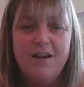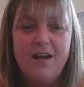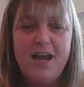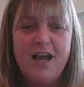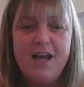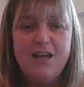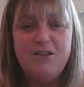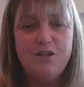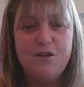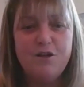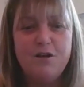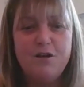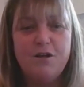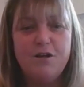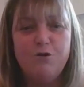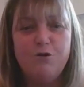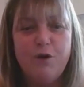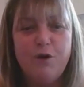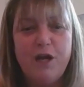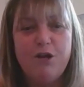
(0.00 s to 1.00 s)
as a
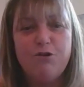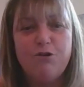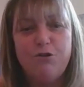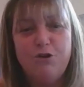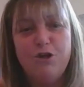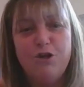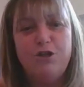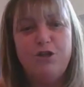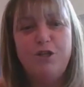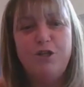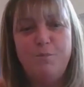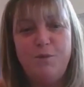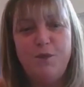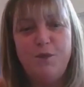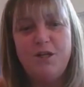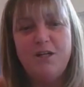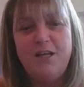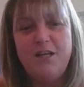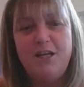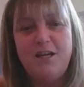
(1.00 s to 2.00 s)
greater good
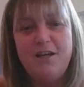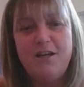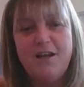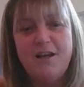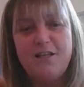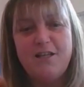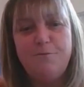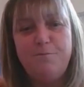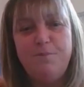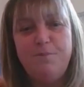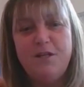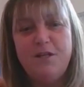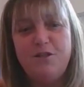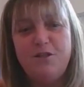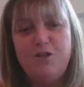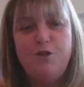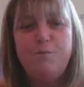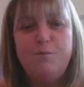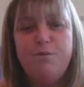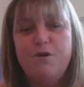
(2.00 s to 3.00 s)
community has been
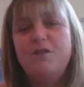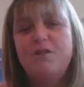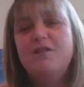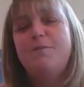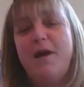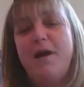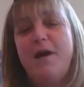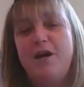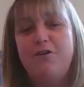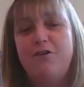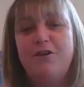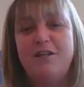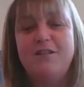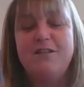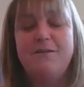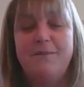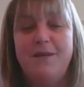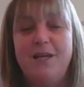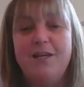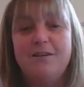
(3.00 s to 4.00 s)
super inspiring to
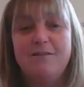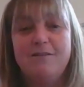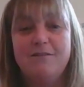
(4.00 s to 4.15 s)
me.